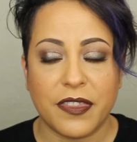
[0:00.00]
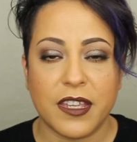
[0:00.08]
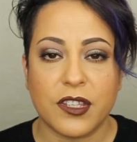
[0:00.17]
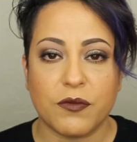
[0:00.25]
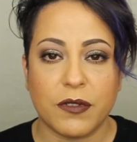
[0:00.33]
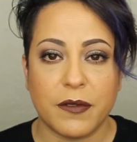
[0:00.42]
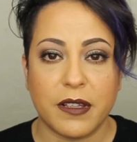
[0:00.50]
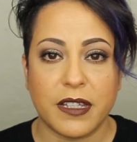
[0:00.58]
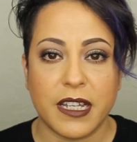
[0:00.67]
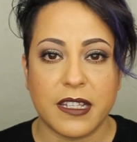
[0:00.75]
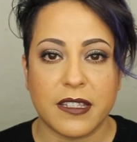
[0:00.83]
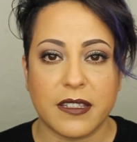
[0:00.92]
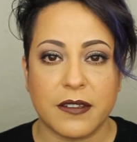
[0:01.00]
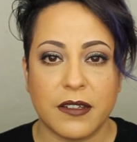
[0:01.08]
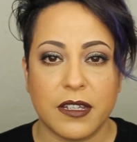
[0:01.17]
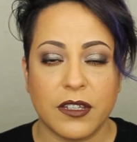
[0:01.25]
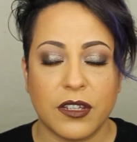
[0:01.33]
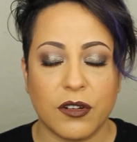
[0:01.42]
this re-release,
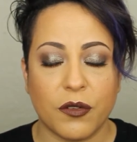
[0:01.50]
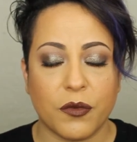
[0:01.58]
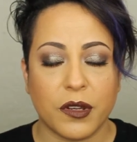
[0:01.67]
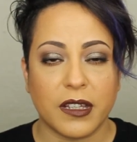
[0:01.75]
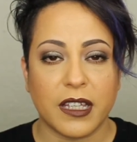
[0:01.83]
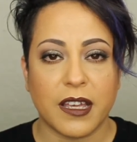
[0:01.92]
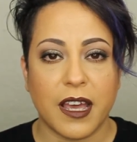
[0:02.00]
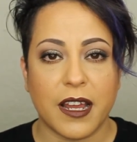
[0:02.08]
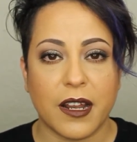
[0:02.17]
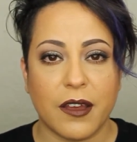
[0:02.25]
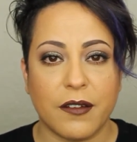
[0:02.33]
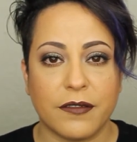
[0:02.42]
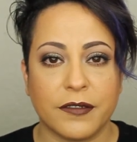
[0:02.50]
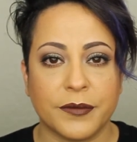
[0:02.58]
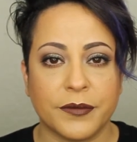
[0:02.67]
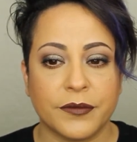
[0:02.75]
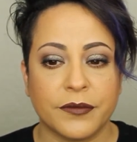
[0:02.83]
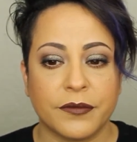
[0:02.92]
you know, really kind of
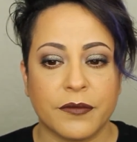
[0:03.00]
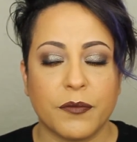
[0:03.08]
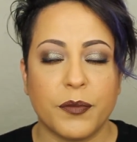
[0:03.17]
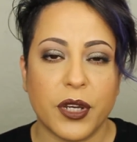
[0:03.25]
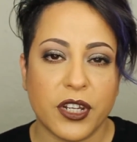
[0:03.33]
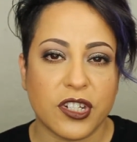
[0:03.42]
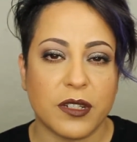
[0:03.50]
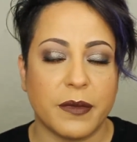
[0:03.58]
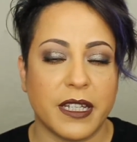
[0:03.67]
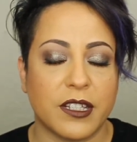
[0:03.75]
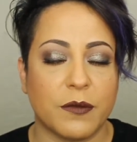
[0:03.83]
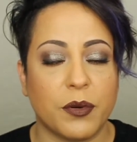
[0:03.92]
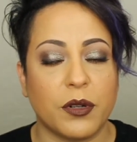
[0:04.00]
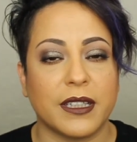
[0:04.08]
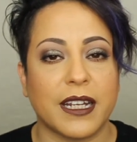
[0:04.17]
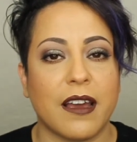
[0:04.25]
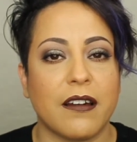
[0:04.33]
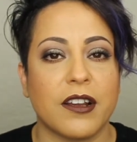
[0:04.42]
pushed me to pull
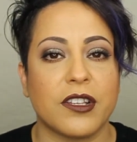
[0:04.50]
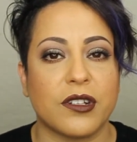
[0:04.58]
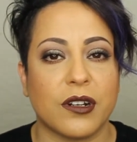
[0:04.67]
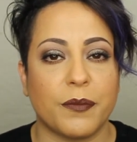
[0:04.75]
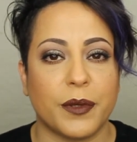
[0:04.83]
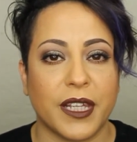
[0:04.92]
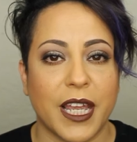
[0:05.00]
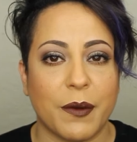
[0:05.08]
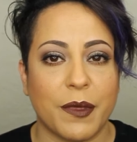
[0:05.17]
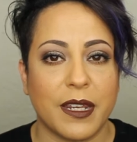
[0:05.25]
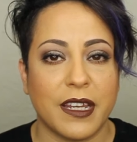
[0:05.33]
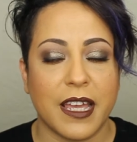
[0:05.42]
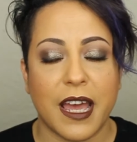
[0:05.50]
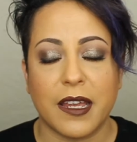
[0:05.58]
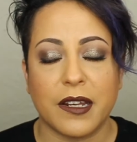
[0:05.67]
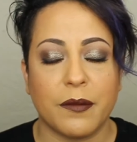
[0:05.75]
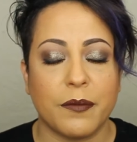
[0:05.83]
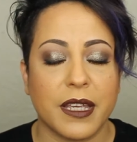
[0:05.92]
it out and start playing with it
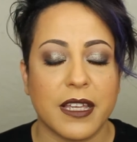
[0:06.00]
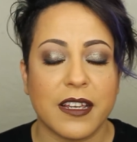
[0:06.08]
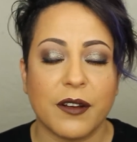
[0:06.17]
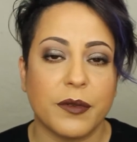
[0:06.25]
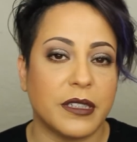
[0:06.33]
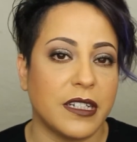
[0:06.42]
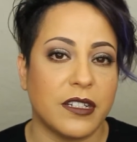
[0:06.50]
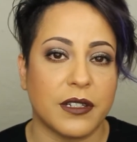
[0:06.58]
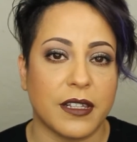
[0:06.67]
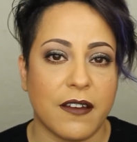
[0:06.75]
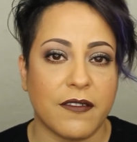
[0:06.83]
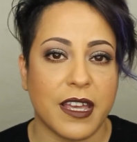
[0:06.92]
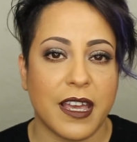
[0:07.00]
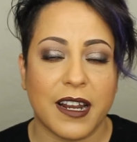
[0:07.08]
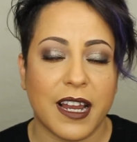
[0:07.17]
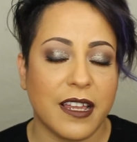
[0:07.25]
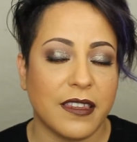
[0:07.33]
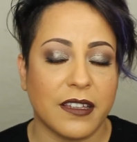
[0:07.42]
again, because I really do love it
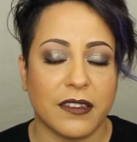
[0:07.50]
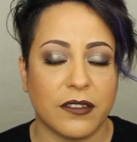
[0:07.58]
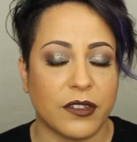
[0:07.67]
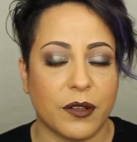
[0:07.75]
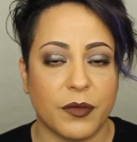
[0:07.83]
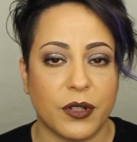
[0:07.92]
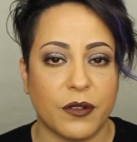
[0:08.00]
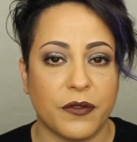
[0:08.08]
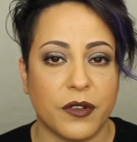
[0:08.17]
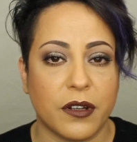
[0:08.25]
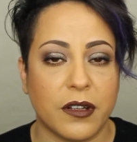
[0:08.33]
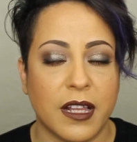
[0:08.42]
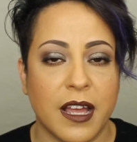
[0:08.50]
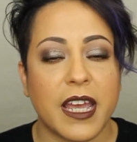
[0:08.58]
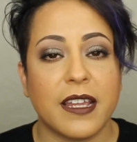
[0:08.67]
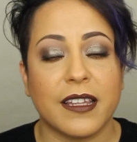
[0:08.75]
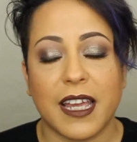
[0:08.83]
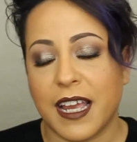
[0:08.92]
and I think that they're beautiful.
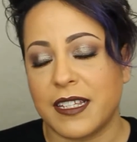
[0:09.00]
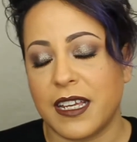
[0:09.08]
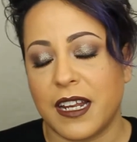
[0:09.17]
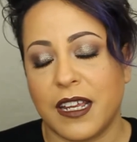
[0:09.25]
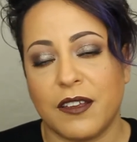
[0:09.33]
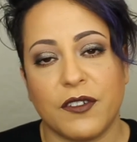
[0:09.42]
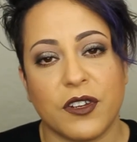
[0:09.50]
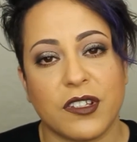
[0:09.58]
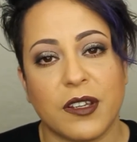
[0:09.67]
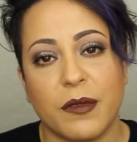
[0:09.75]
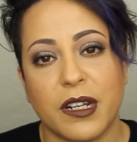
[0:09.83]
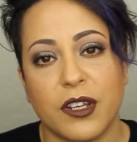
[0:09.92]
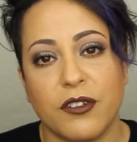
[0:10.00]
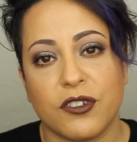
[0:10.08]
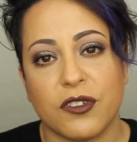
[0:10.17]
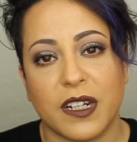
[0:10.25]
And like I said, if you're somebody who's